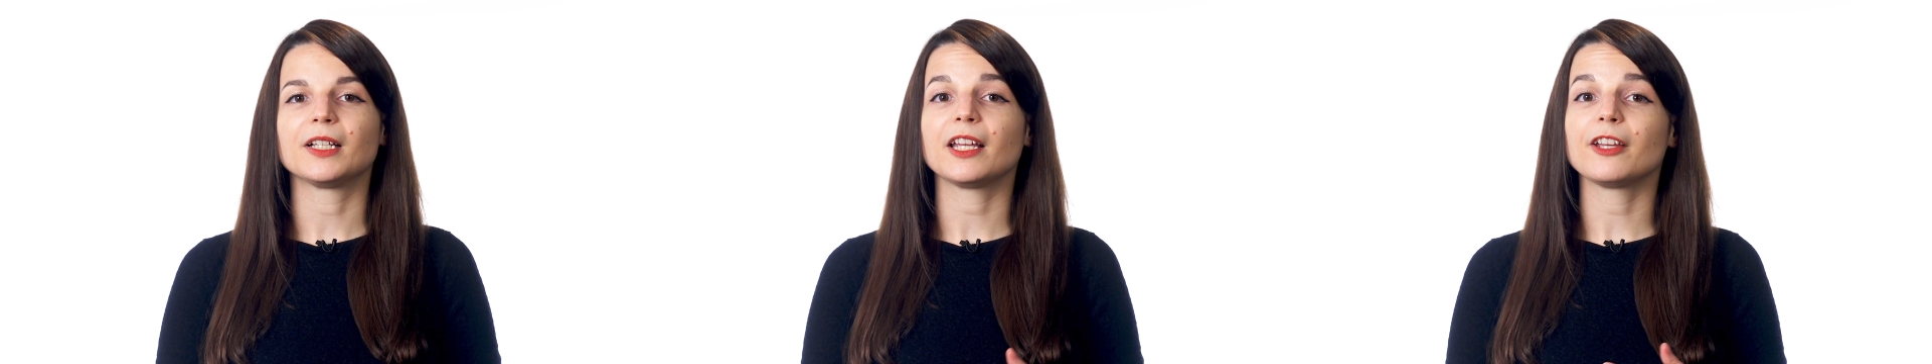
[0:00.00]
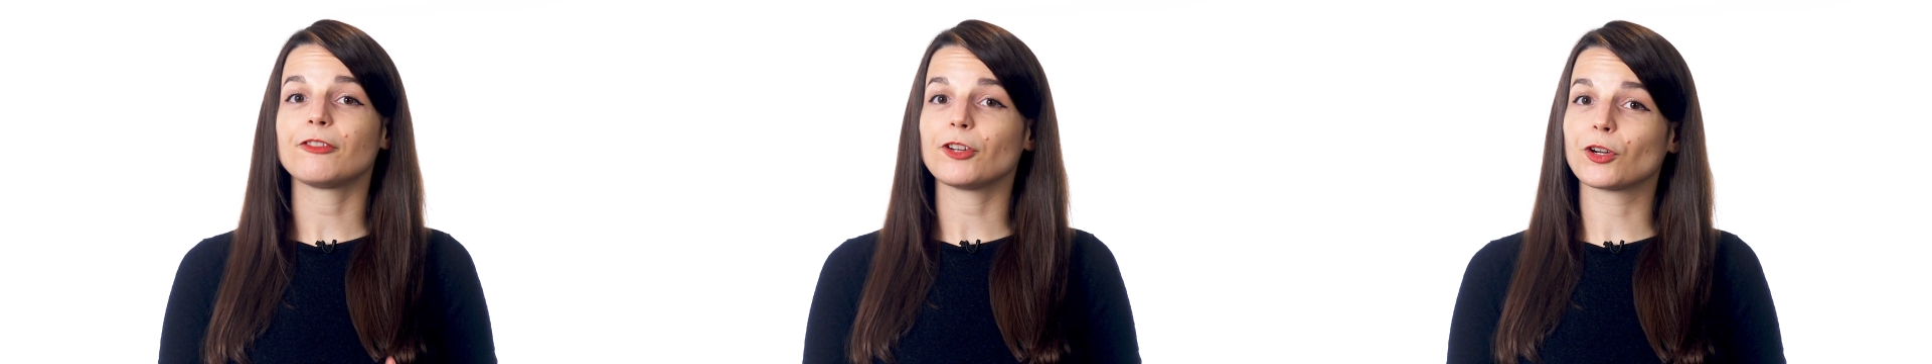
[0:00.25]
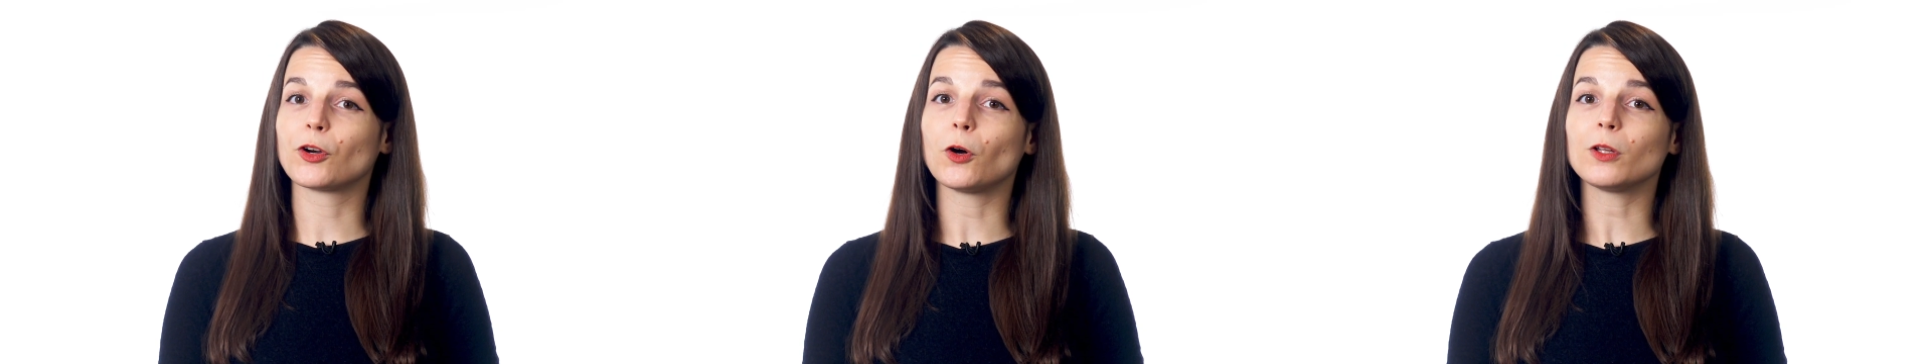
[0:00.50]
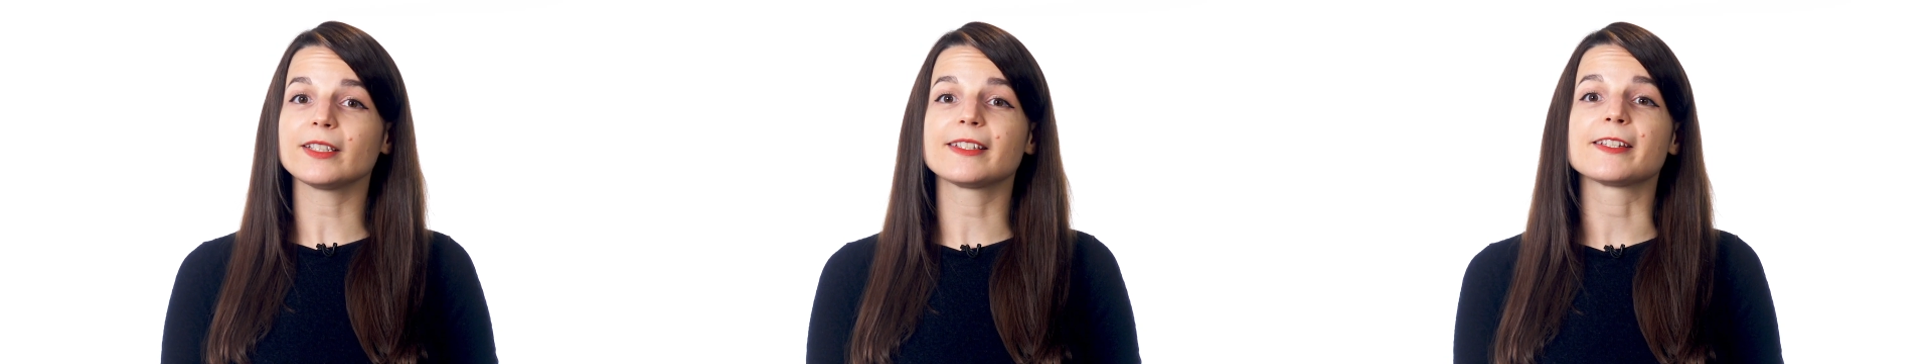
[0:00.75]
If your
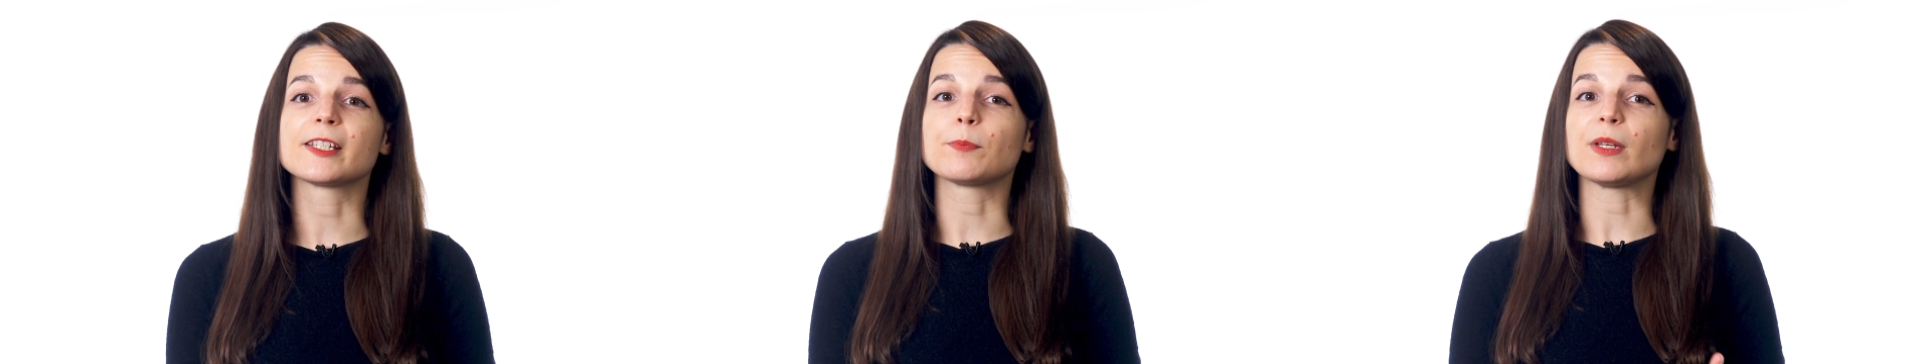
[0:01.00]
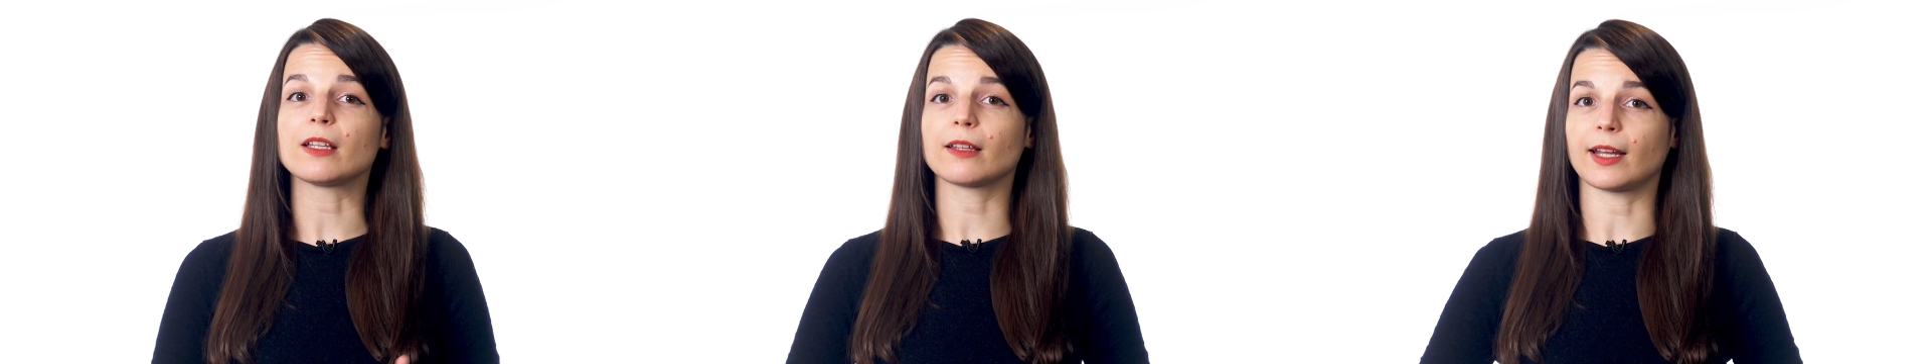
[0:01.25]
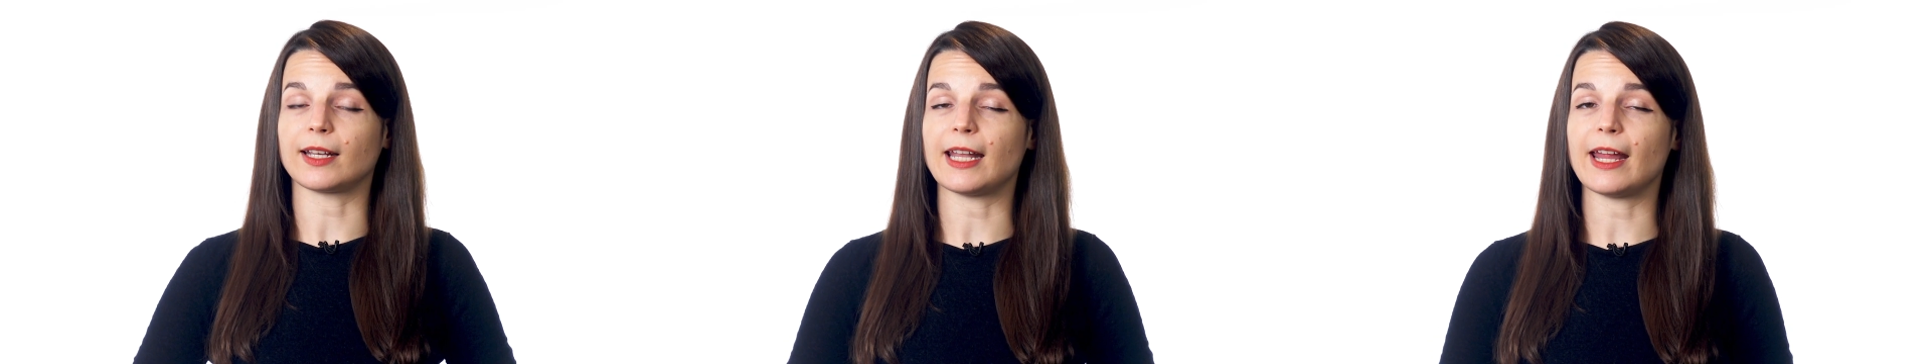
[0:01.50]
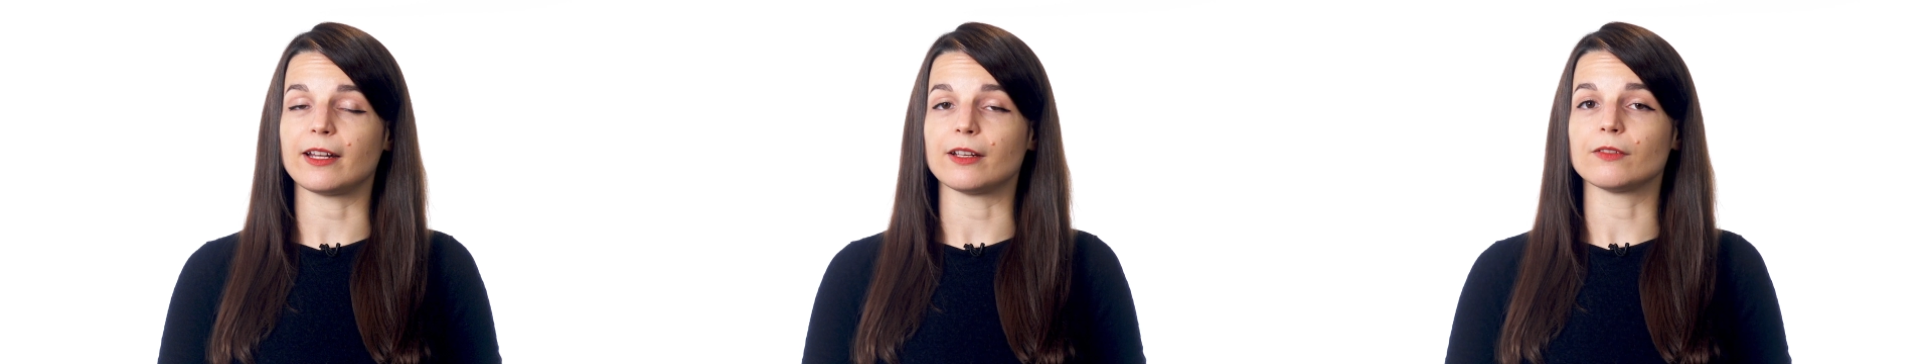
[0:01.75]
goal is to speak like a
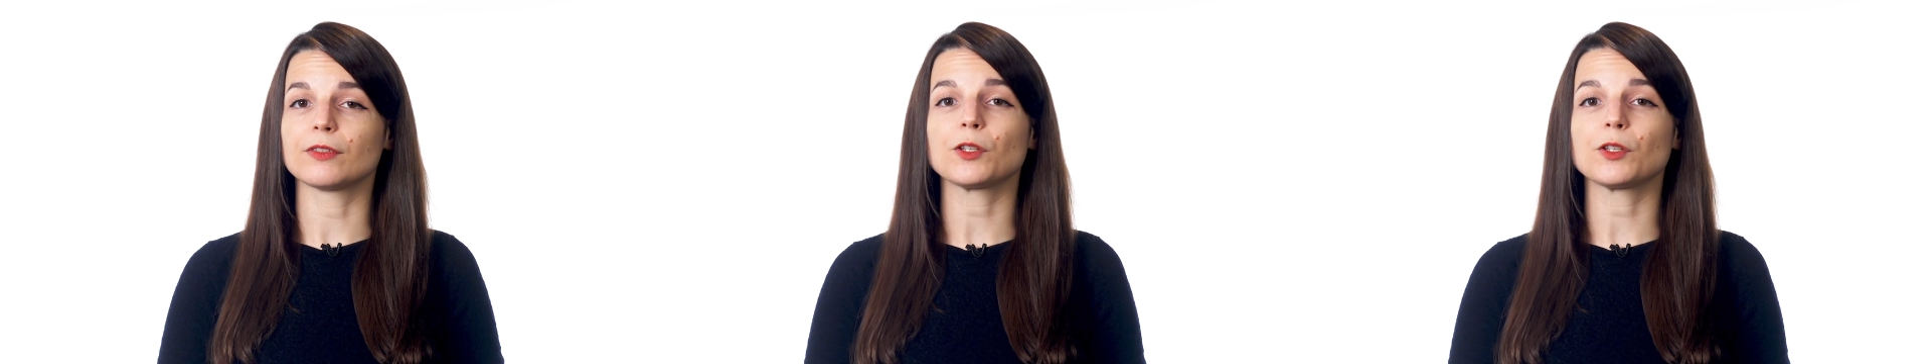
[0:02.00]
native,